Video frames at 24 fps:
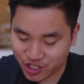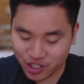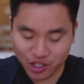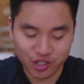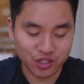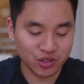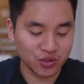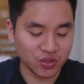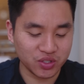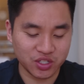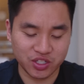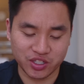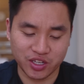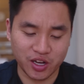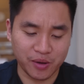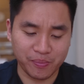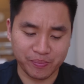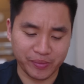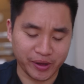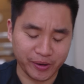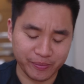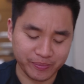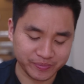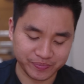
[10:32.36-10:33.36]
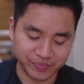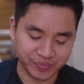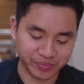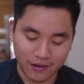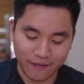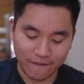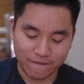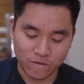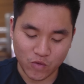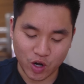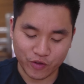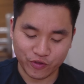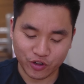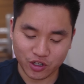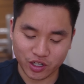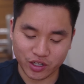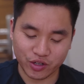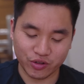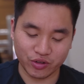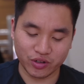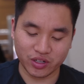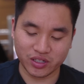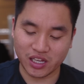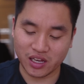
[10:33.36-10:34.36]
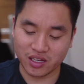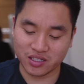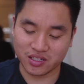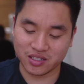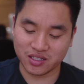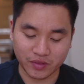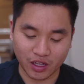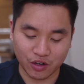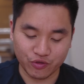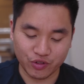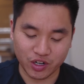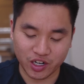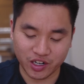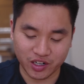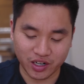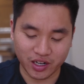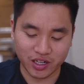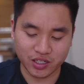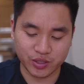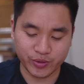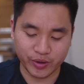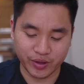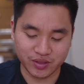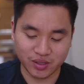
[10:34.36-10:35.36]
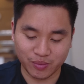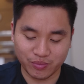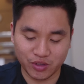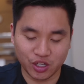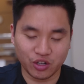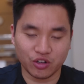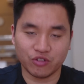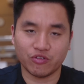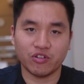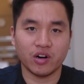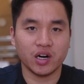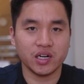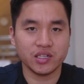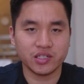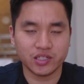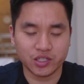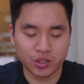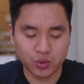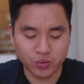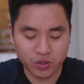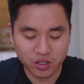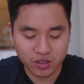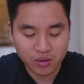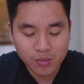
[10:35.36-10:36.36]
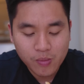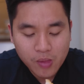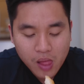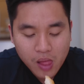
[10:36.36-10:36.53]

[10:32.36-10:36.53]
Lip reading: chili sauce is yum, man. I feel like it would taste really nice with something on rice as well.